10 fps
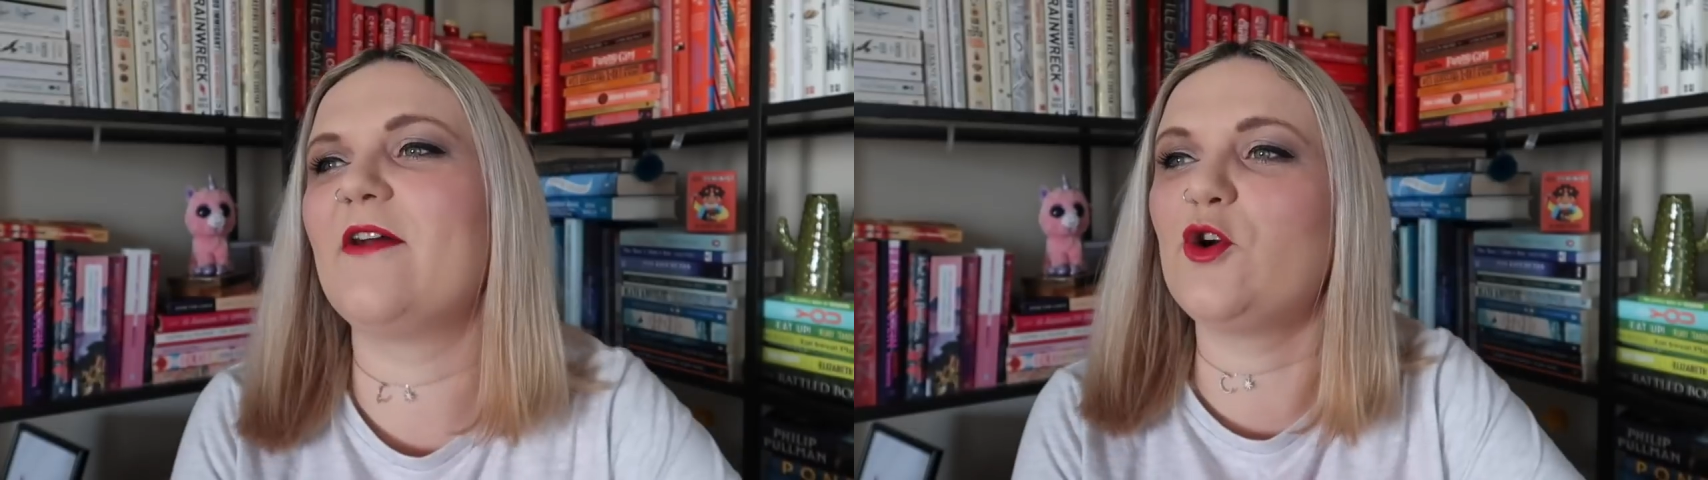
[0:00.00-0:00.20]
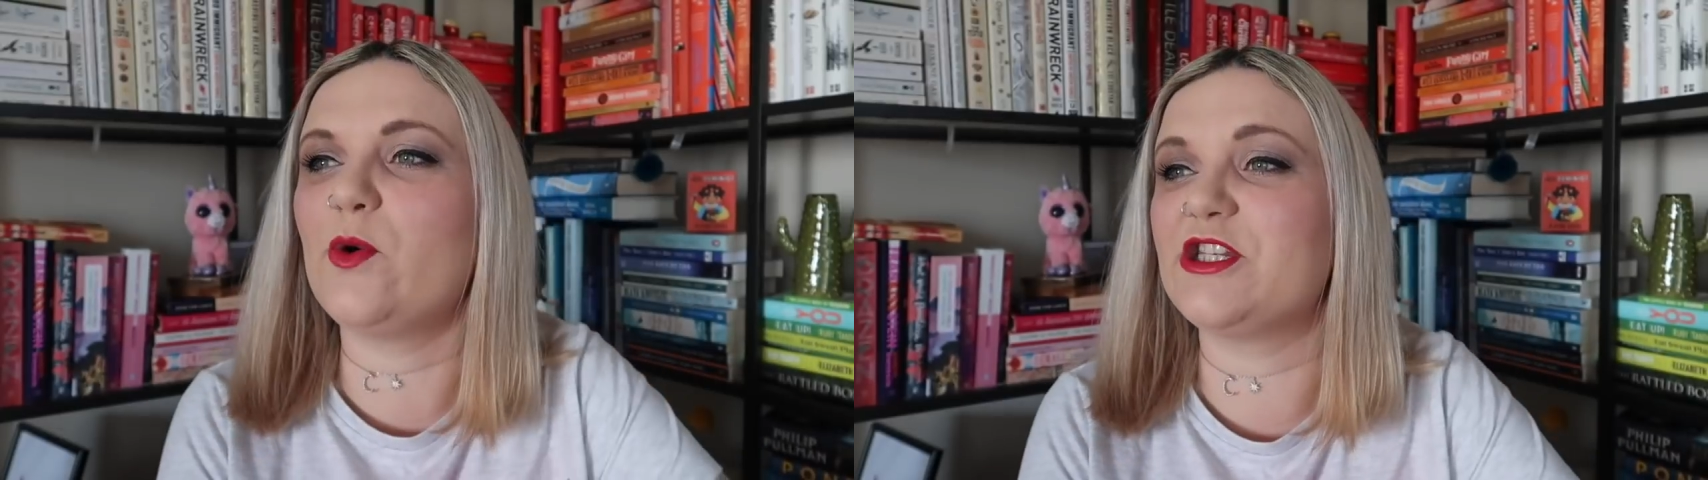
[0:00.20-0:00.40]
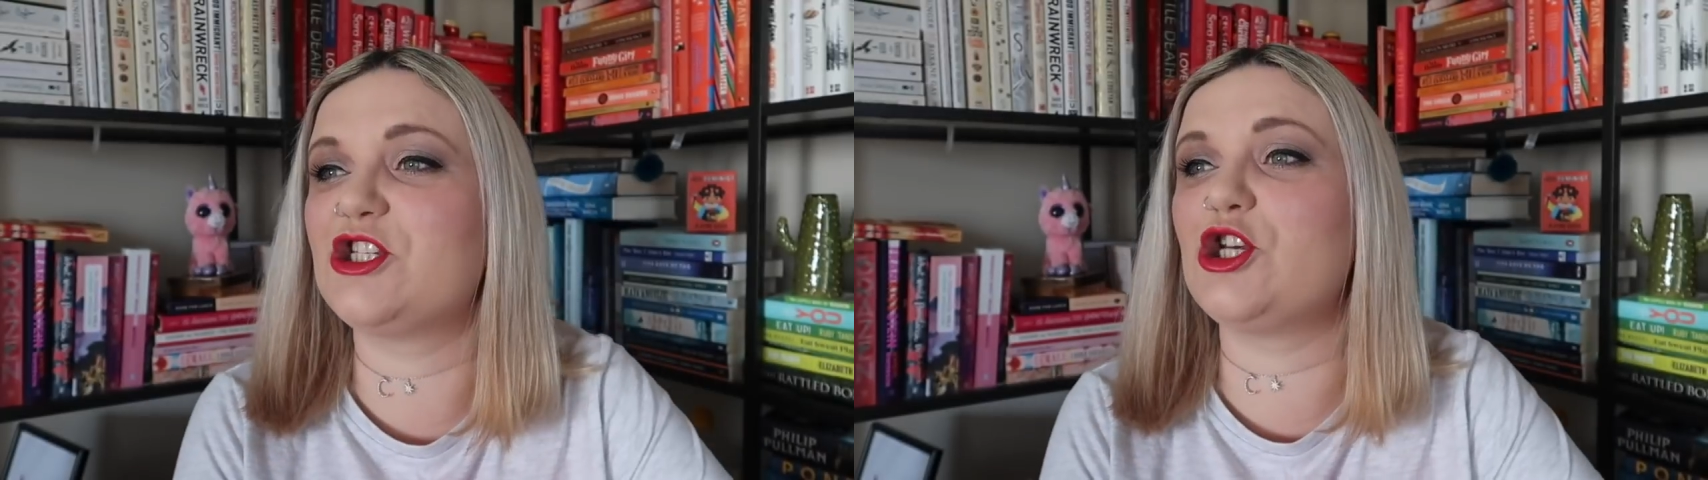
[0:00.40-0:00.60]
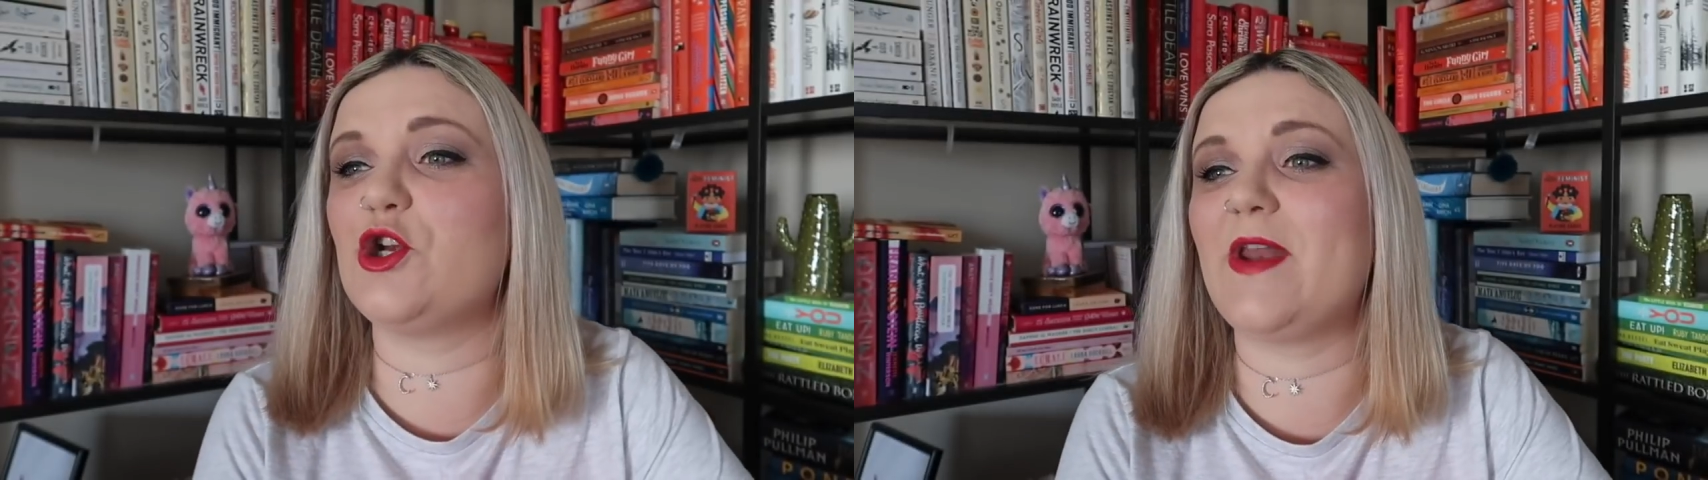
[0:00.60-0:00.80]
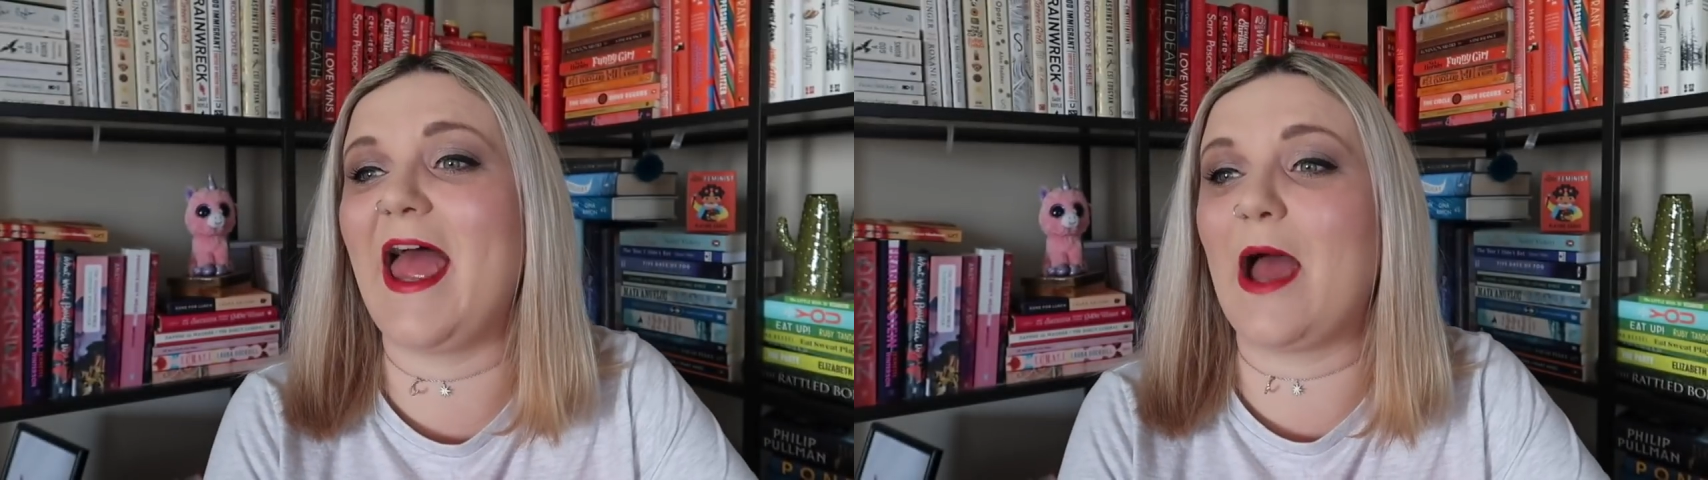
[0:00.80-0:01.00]
I've coined
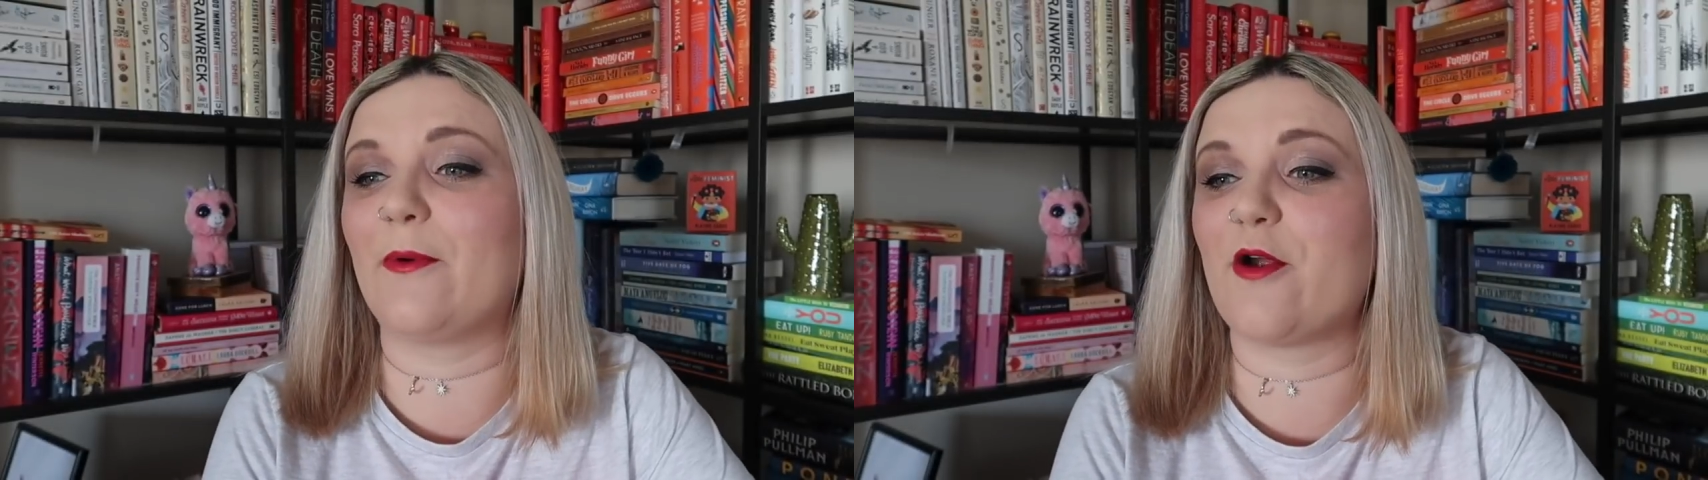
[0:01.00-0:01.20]
June Air,